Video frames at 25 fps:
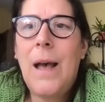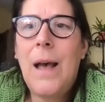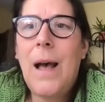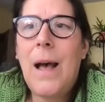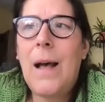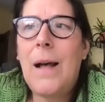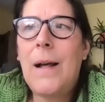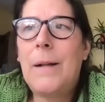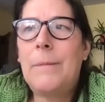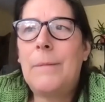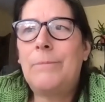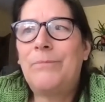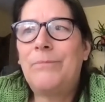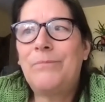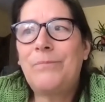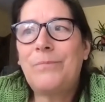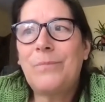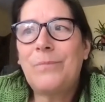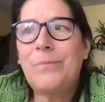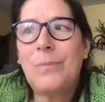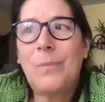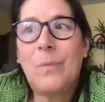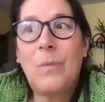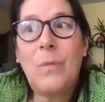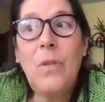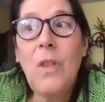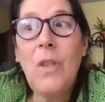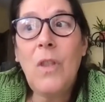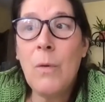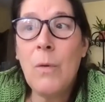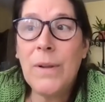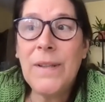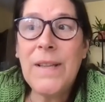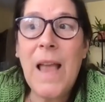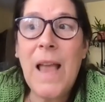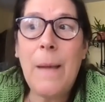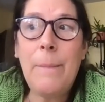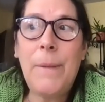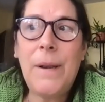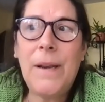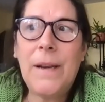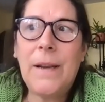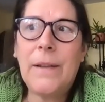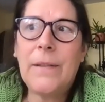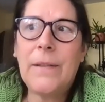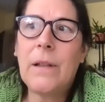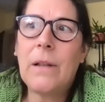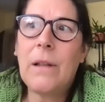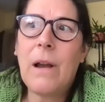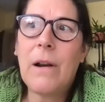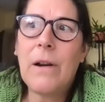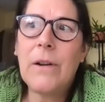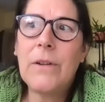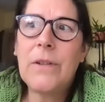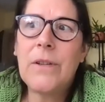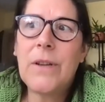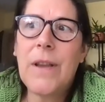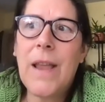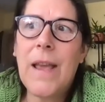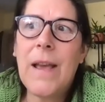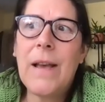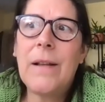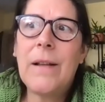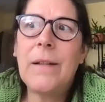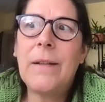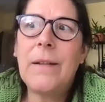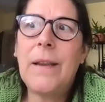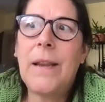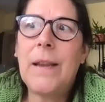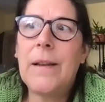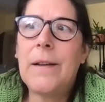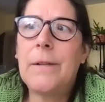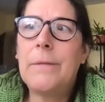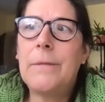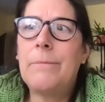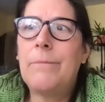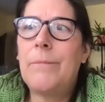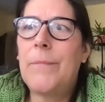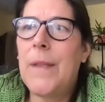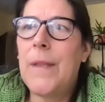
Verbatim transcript: Um, what's happening at the large scale you know